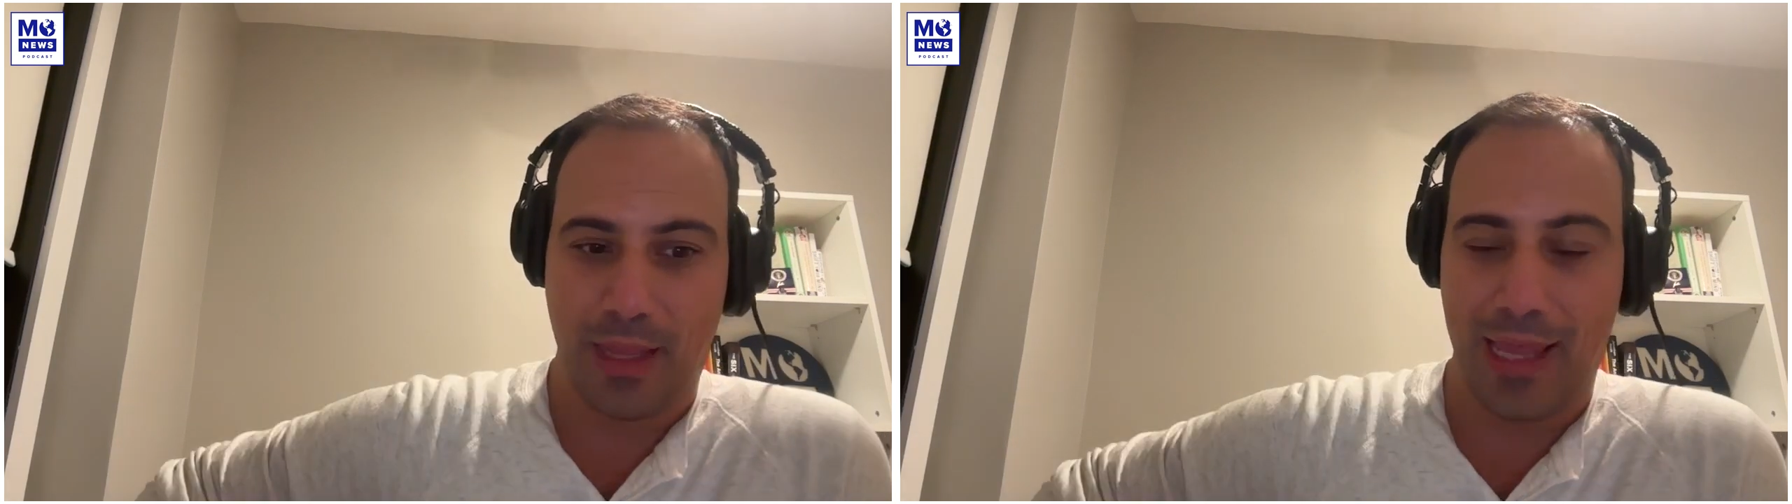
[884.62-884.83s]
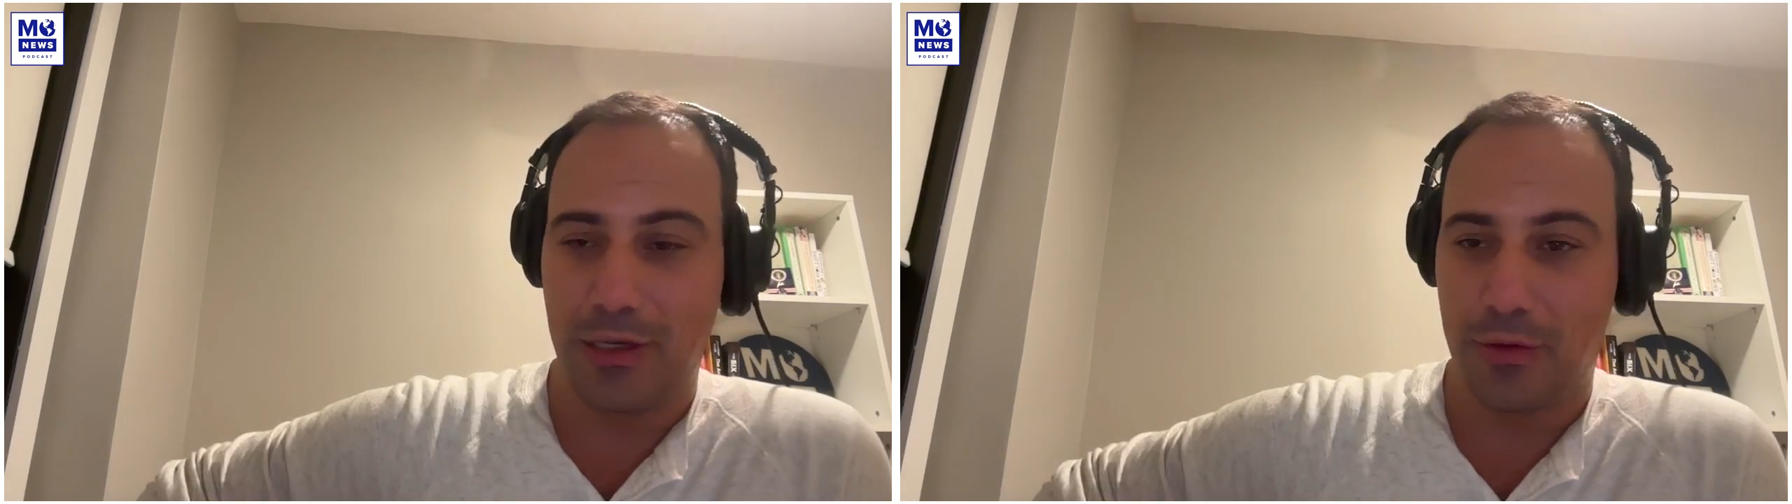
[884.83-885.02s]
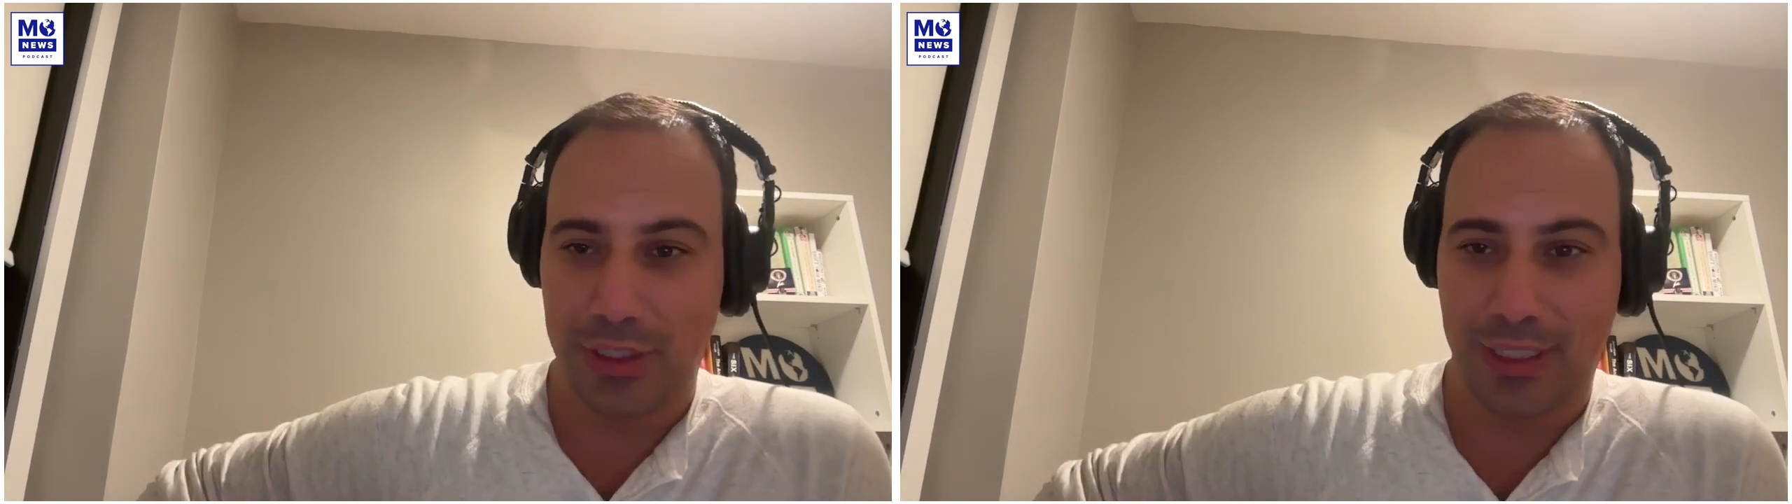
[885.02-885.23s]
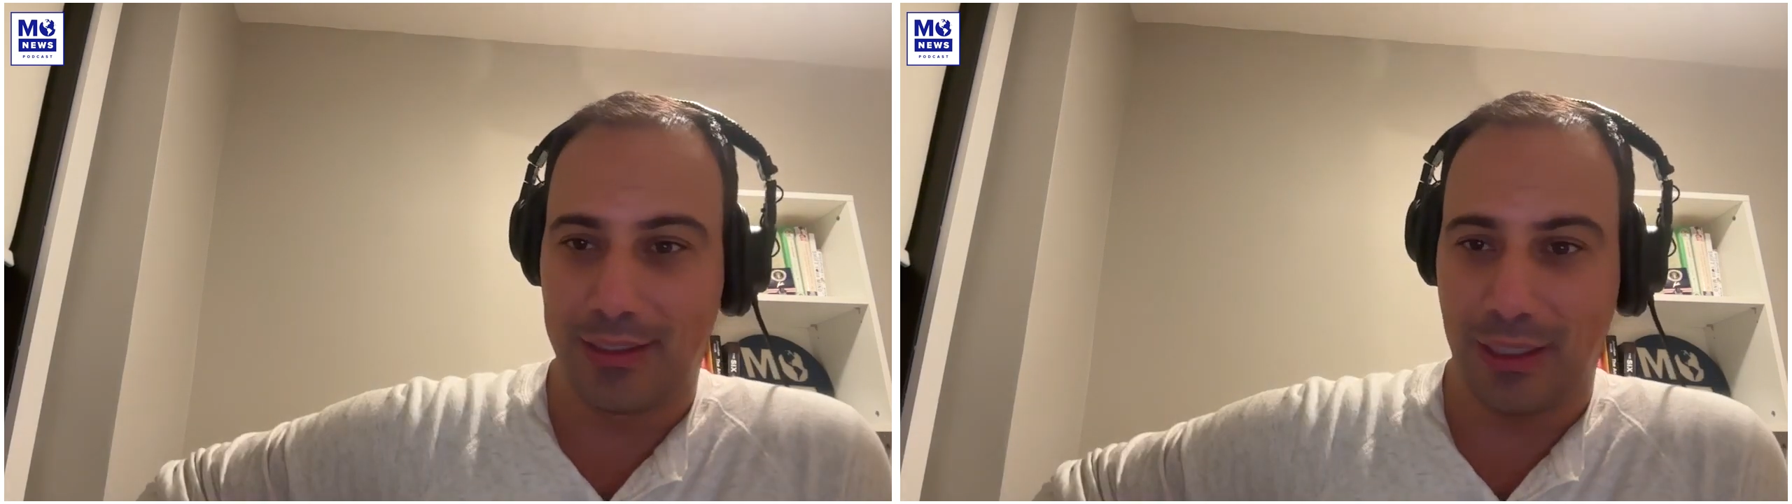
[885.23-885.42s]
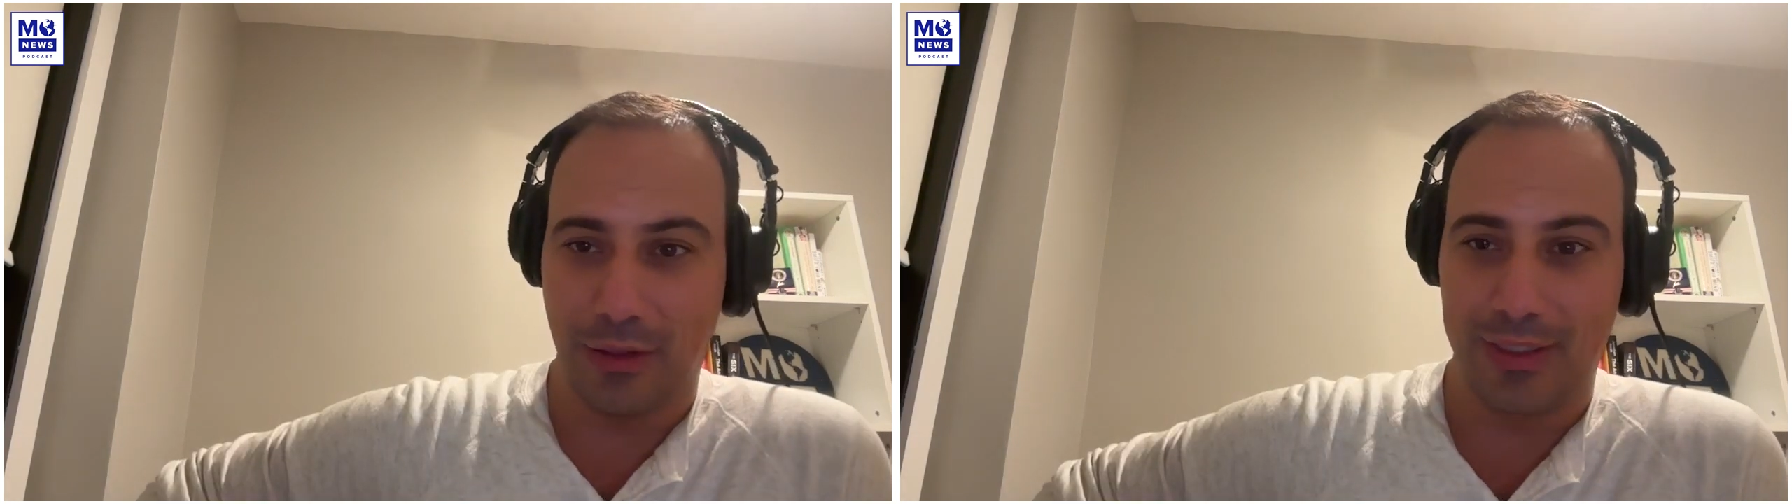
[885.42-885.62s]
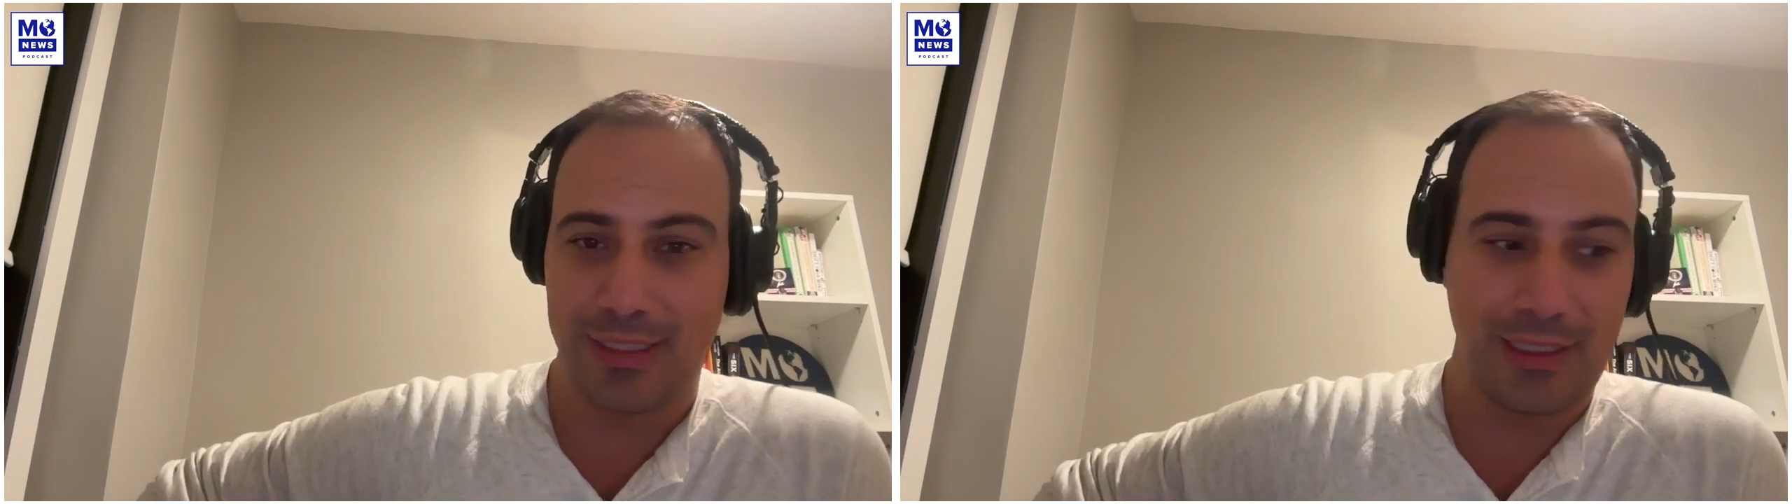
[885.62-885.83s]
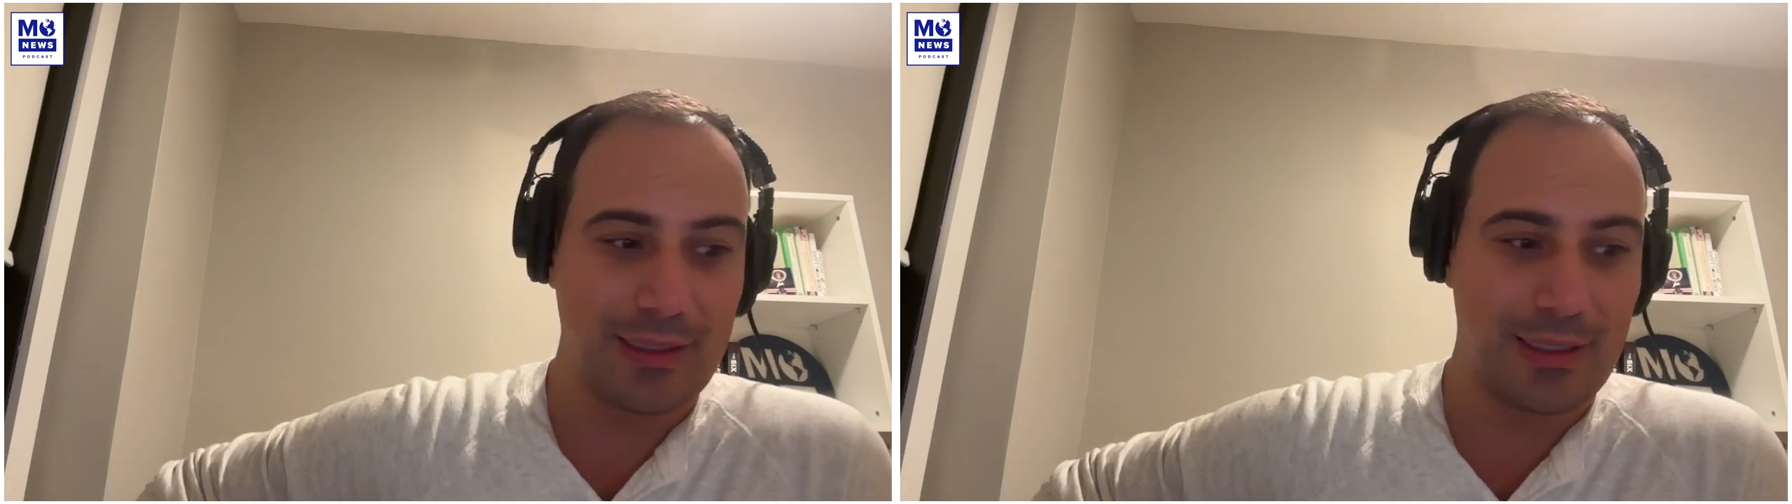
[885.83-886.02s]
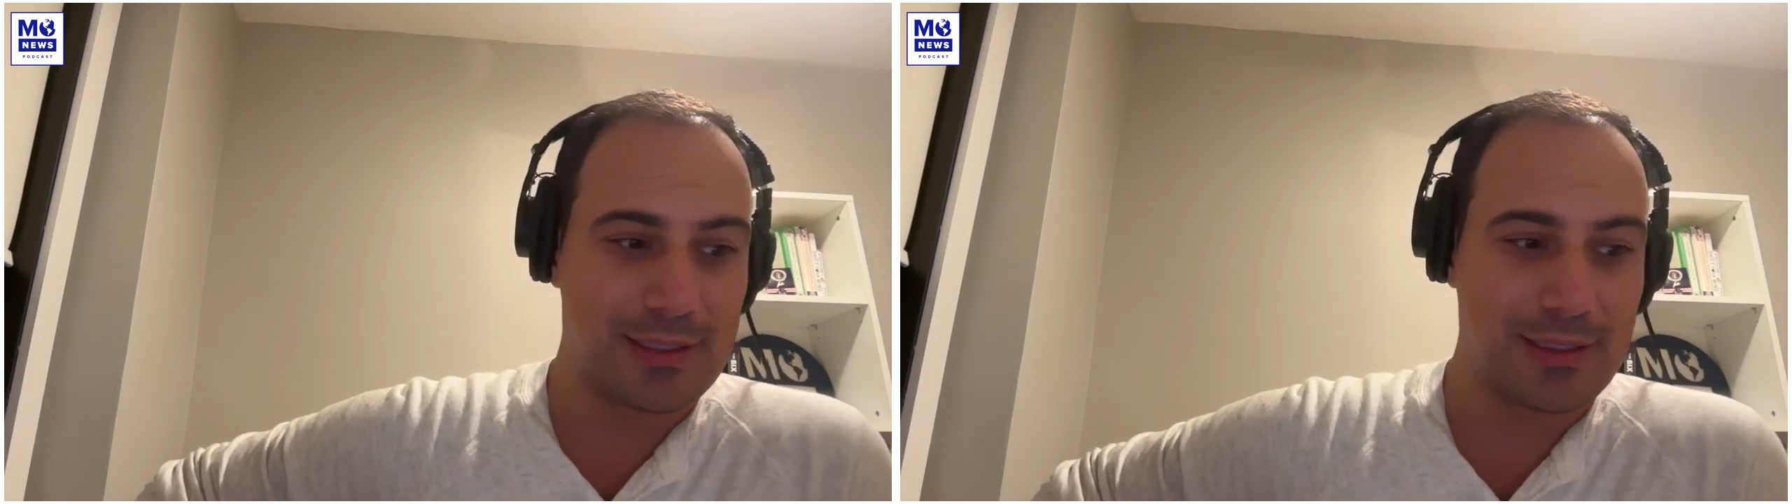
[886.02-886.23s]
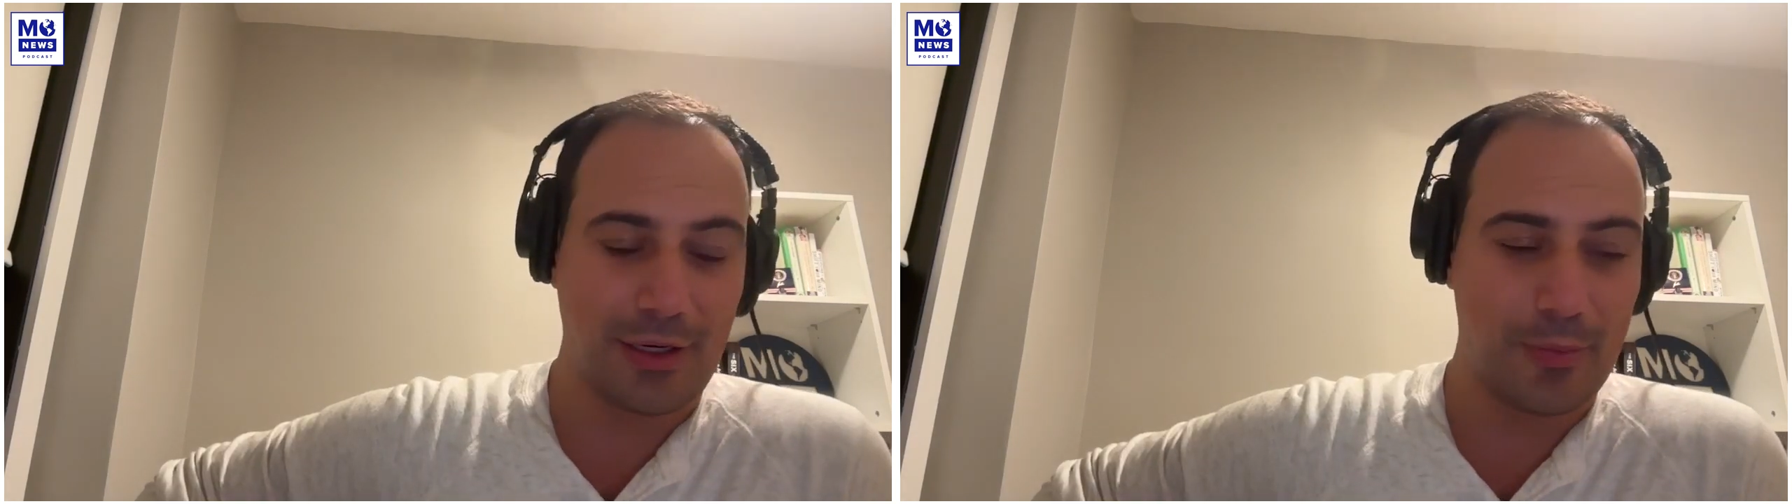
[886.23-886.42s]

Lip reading: And you just continue to see this,